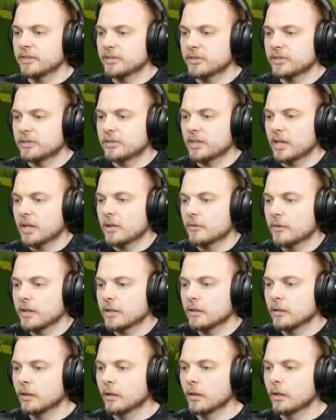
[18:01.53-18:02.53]

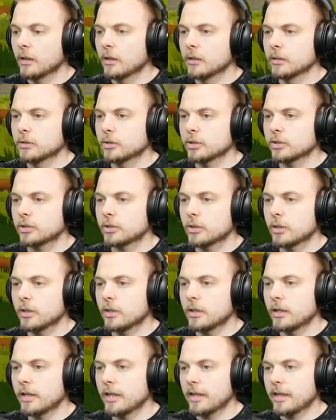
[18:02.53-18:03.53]
steering, just
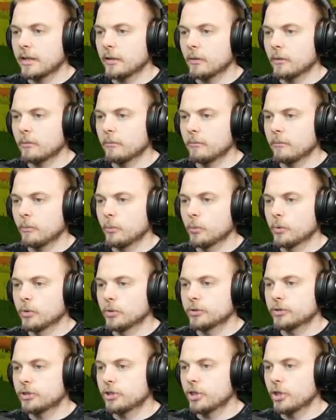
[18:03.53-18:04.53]
so it will
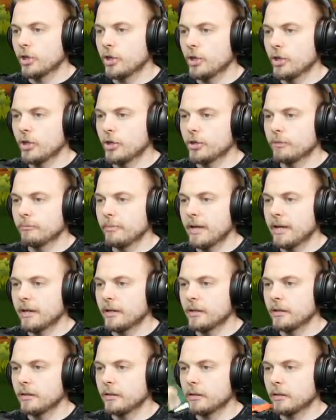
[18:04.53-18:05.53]
turn
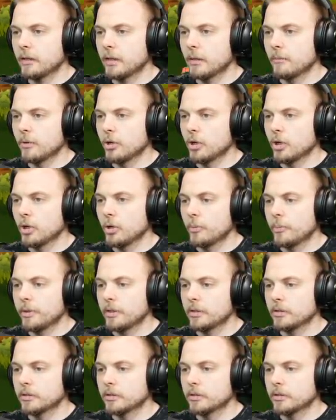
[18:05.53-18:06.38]
better, I'm hoping.